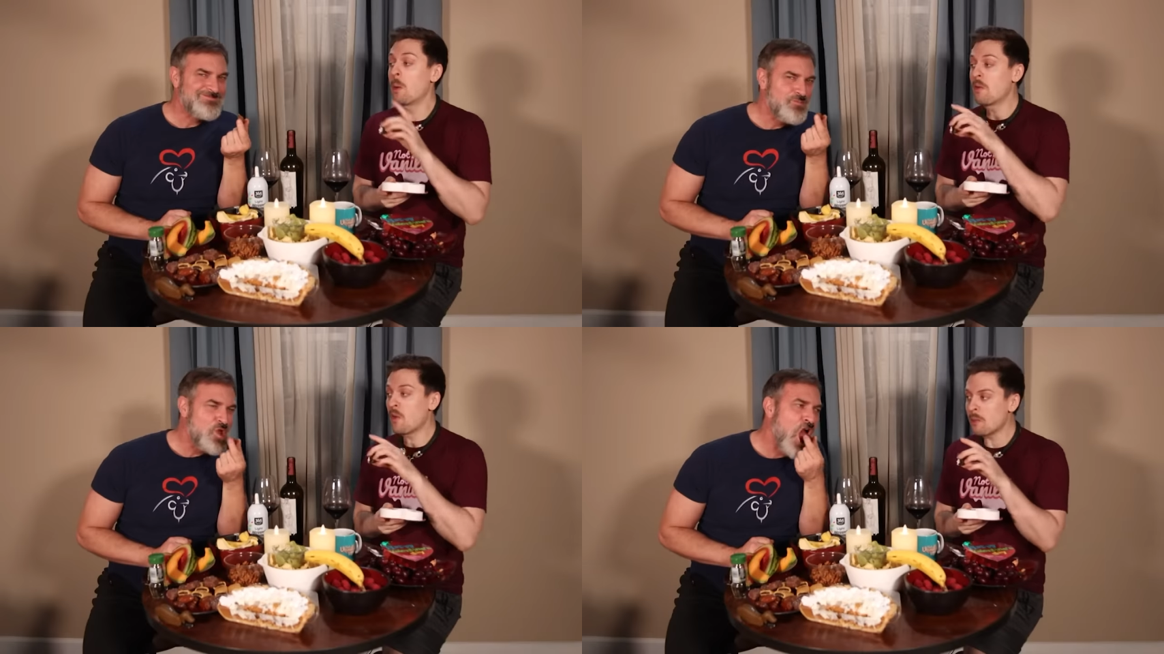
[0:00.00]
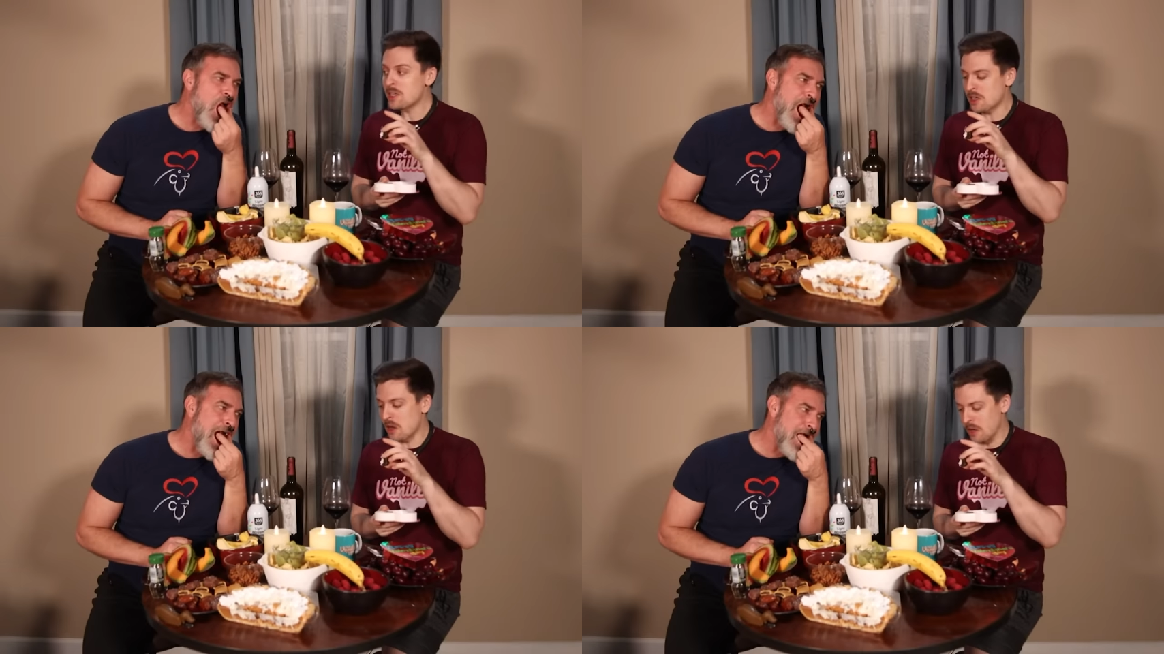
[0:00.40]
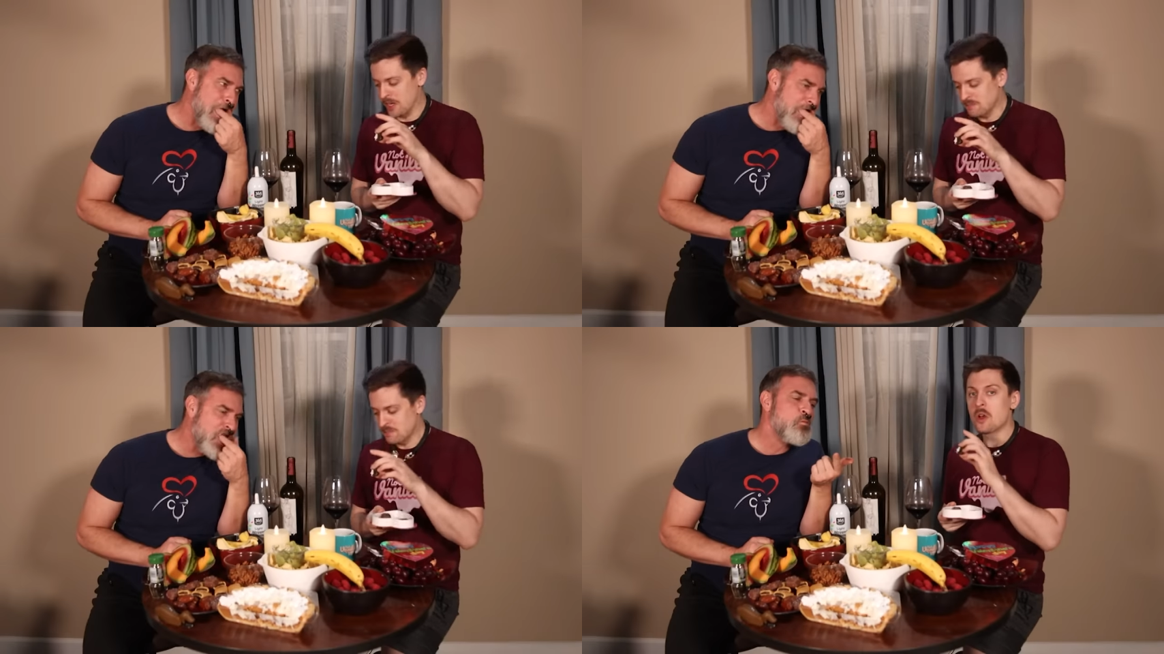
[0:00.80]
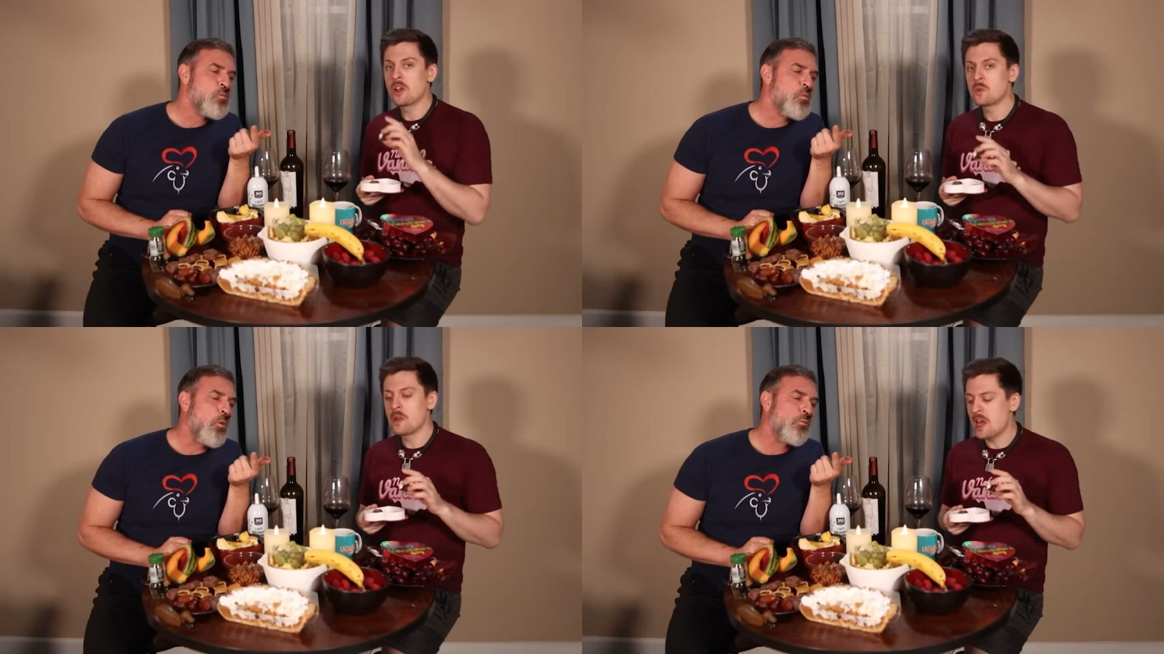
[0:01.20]
Speaker 1: Well, before we get going, there
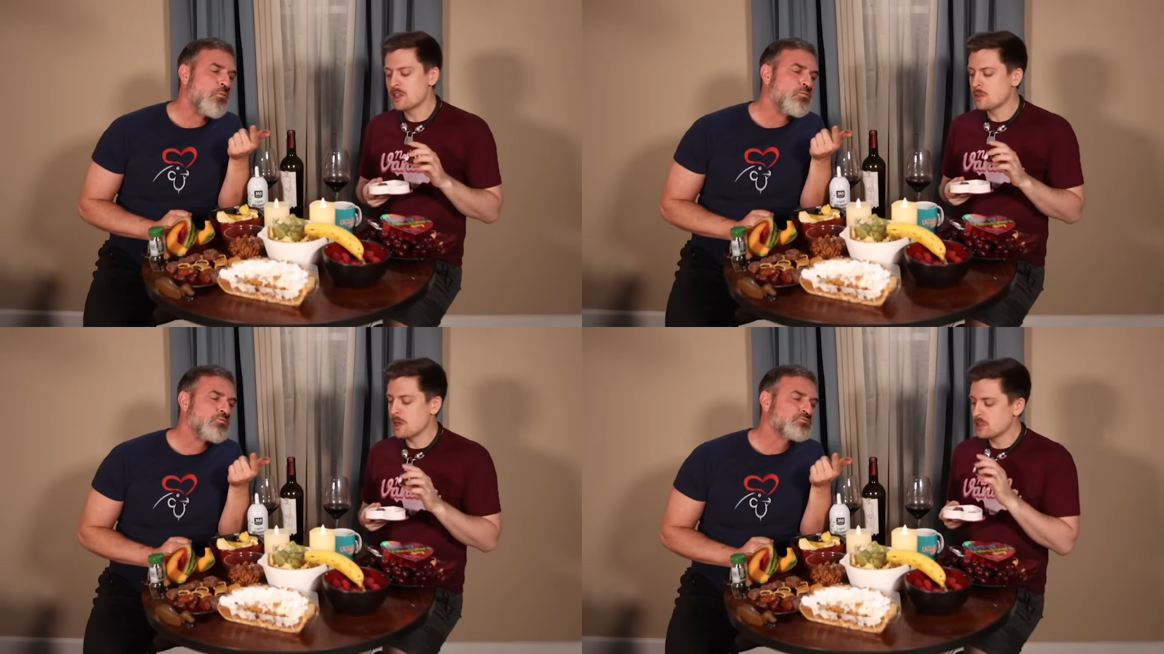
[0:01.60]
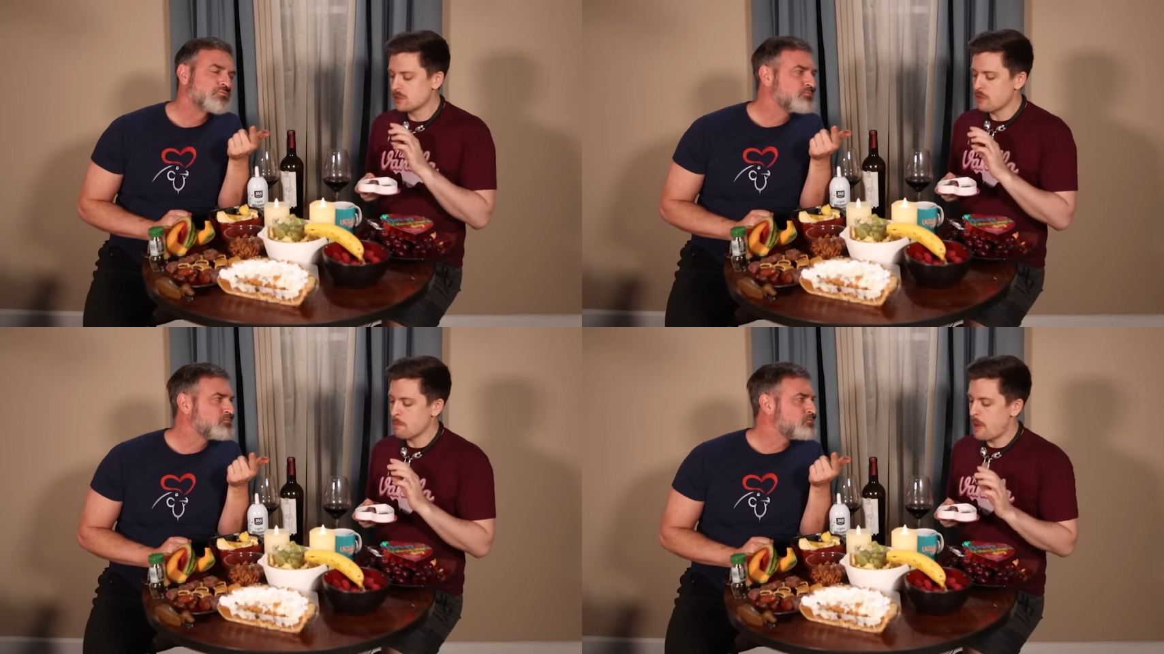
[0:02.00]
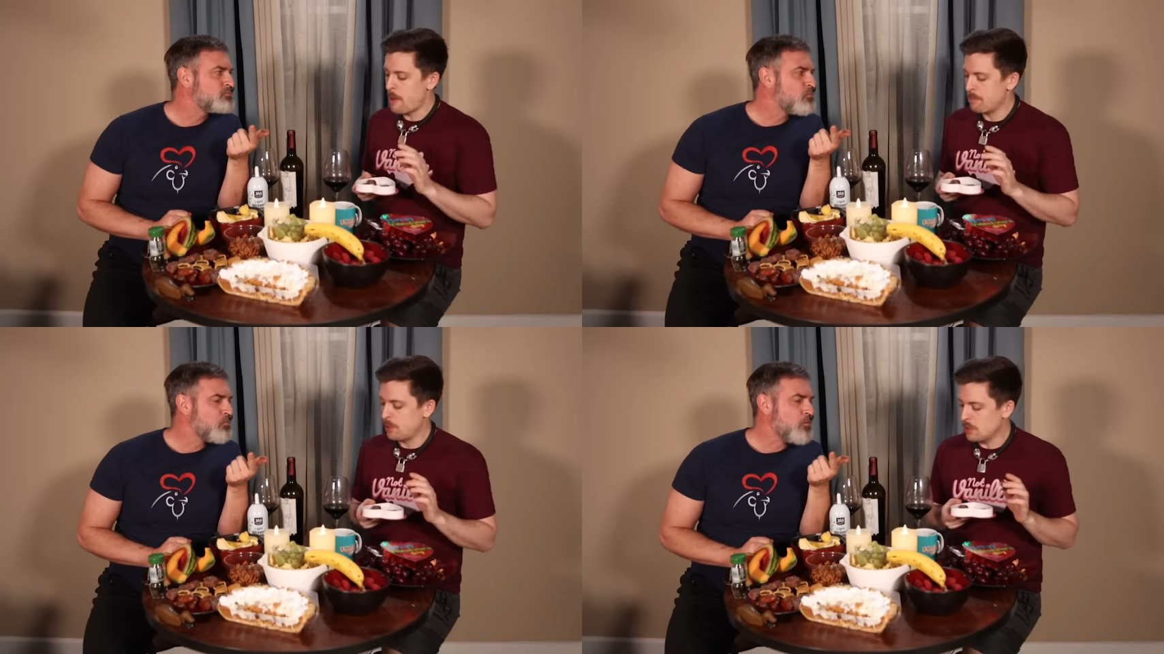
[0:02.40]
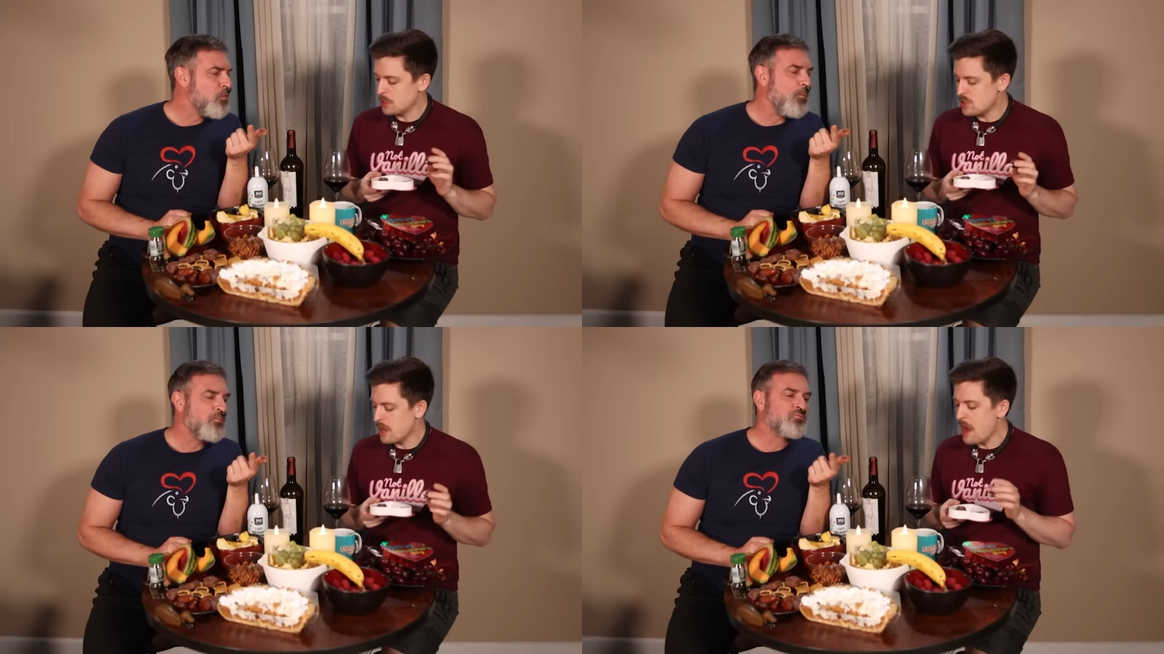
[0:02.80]
is one last question from Pup
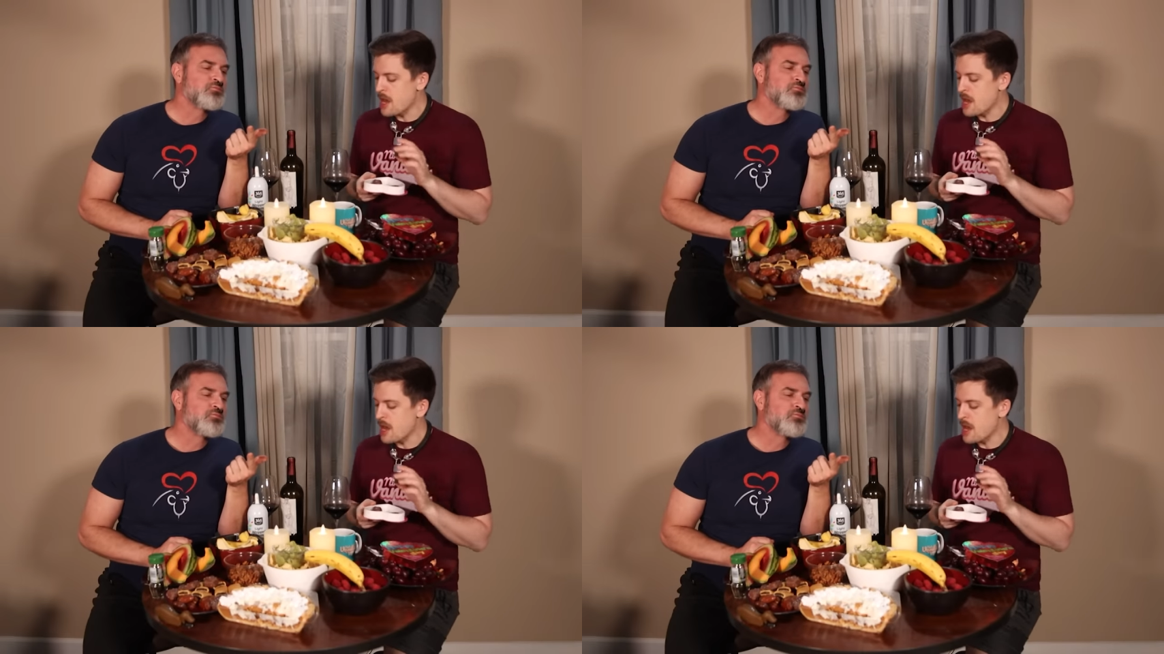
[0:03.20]
Bluish that mm.